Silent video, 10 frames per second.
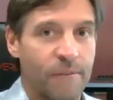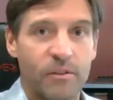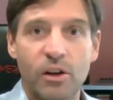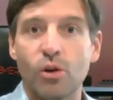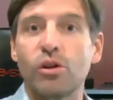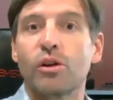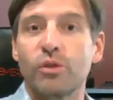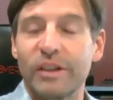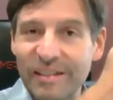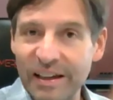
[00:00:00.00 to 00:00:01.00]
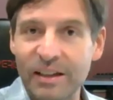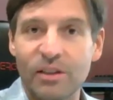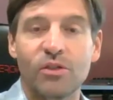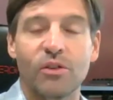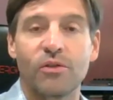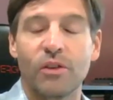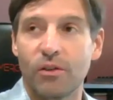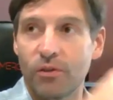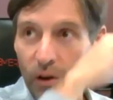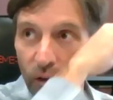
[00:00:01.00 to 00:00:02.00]
literally tens
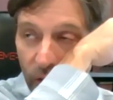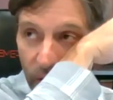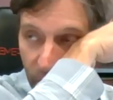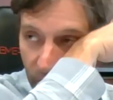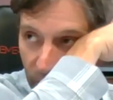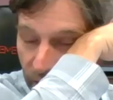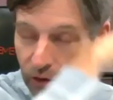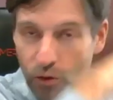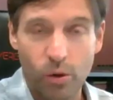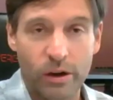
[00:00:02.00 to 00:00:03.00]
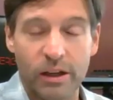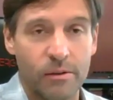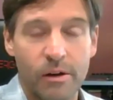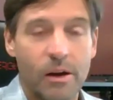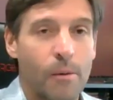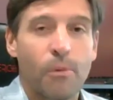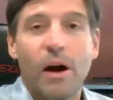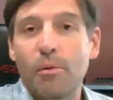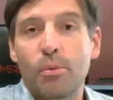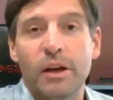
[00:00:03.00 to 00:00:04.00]
and 20 and
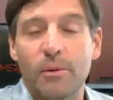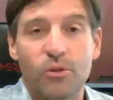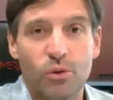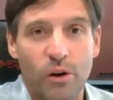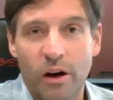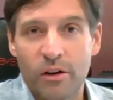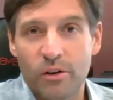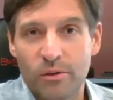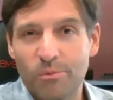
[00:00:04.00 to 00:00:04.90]
probably up to 100,